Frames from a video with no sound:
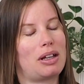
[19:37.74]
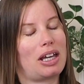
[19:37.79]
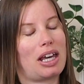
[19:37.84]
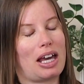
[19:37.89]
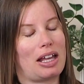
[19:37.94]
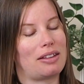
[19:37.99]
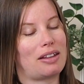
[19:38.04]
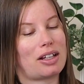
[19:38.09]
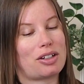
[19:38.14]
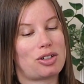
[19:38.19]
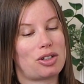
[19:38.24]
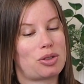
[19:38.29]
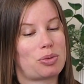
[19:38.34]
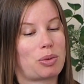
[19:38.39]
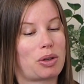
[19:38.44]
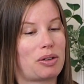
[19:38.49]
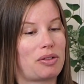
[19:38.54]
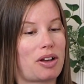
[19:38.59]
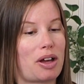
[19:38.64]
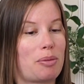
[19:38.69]
again, that's just
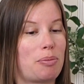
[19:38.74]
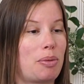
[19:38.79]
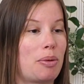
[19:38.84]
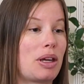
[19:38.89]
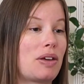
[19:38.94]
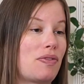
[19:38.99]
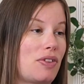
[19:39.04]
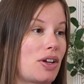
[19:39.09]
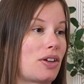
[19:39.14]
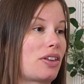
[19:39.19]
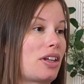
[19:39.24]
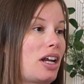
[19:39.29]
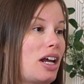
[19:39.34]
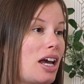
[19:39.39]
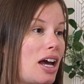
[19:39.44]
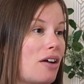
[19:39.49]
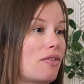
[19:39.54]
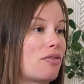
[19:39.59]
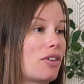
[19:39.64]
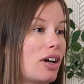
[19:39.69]
a big fear that I
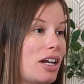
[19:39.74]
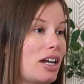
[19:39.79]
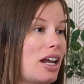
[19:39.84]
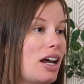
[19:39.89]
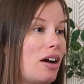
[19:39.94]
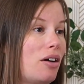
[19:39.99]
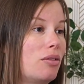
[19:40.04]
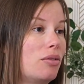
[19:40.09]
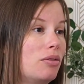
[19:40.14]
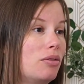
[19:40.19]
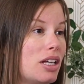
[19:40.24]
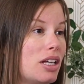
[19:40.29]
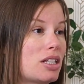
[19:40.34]
have right now,